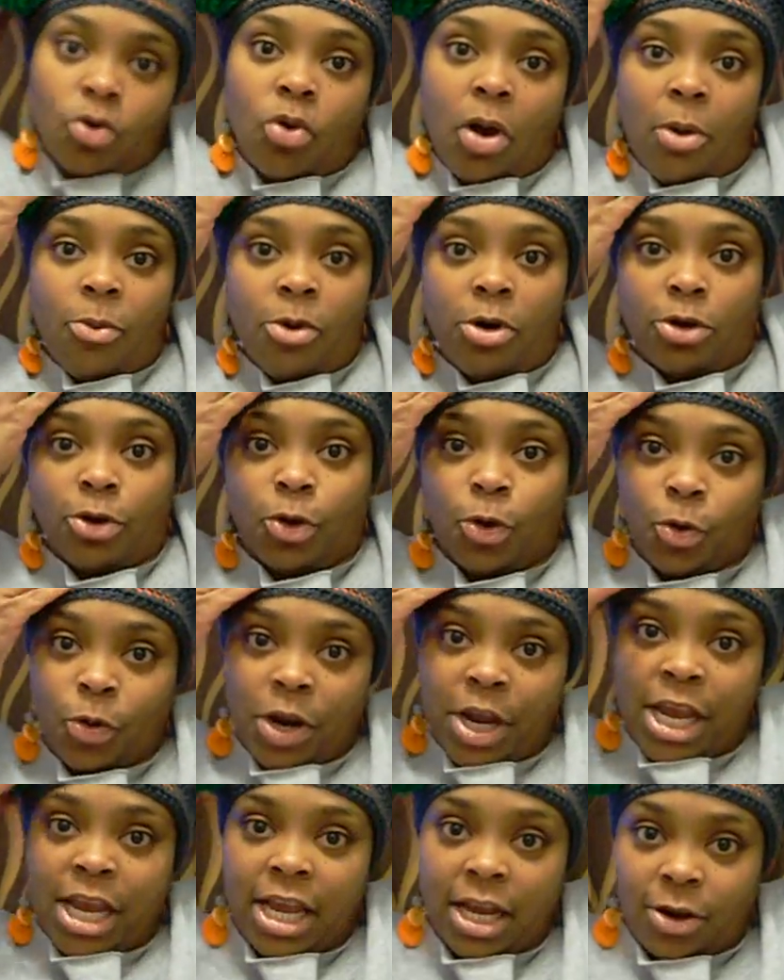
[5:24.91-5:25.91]
Oh, I want
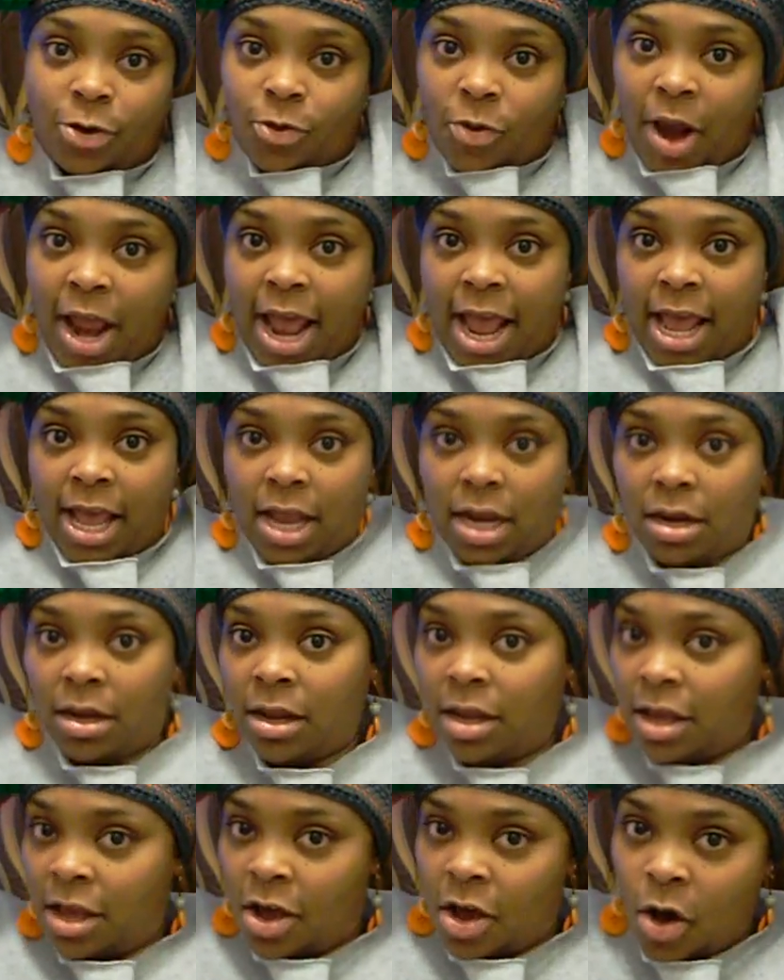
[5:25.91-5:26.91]
green, gray, and
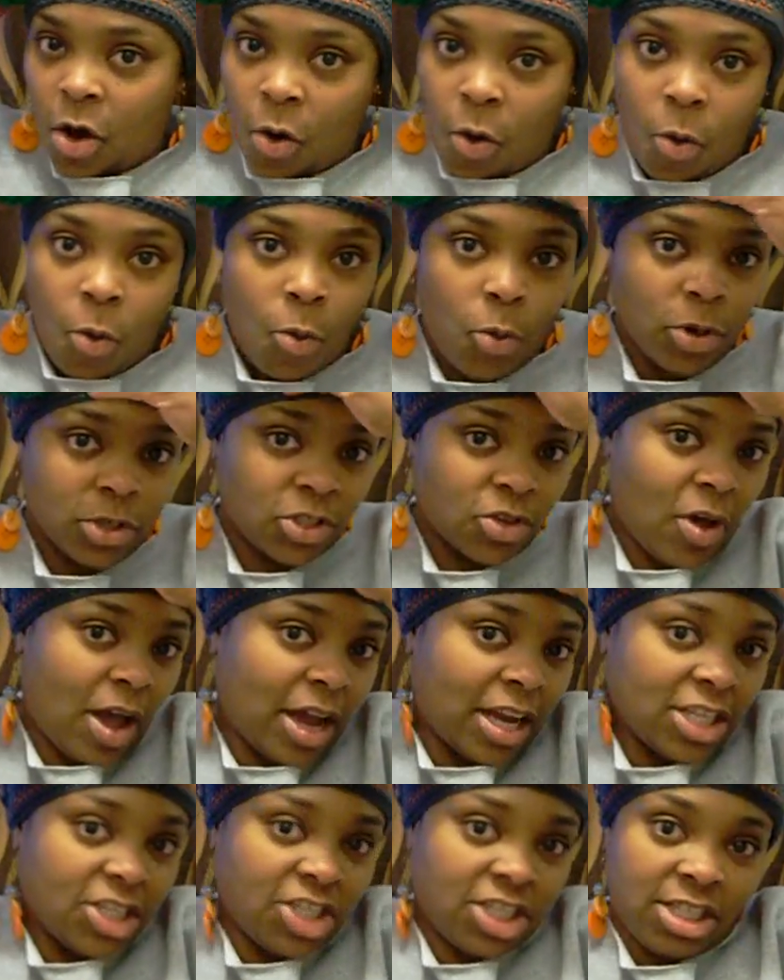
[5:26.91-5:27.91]
orange, so I
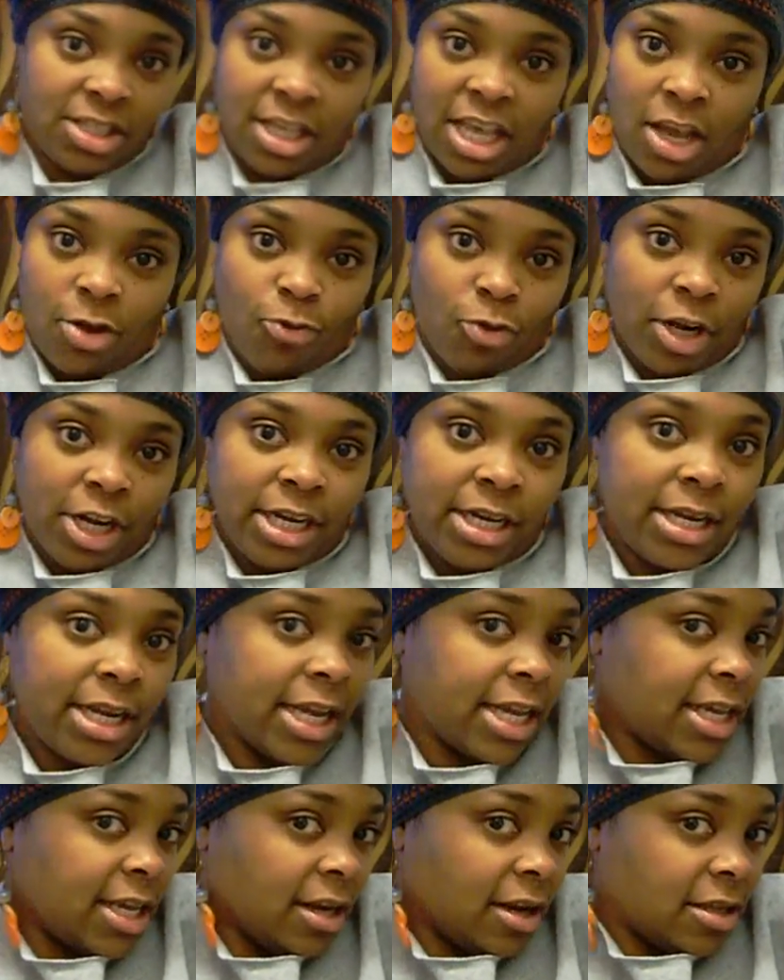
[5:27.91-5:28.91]
could just get
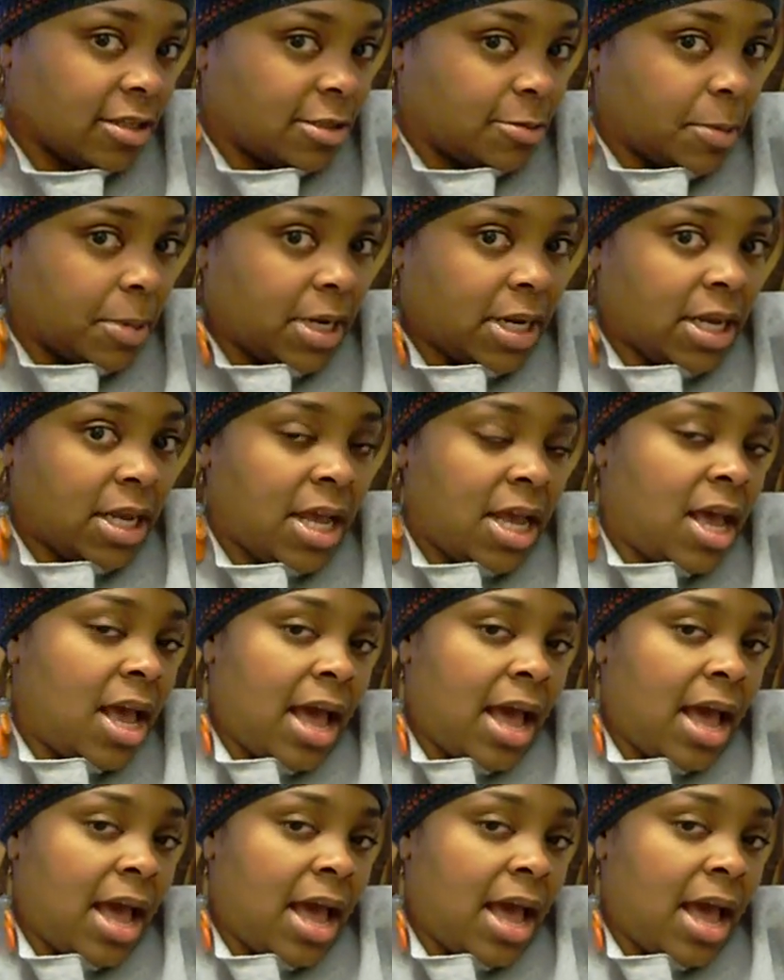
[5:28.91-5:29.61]
ridiculous with it.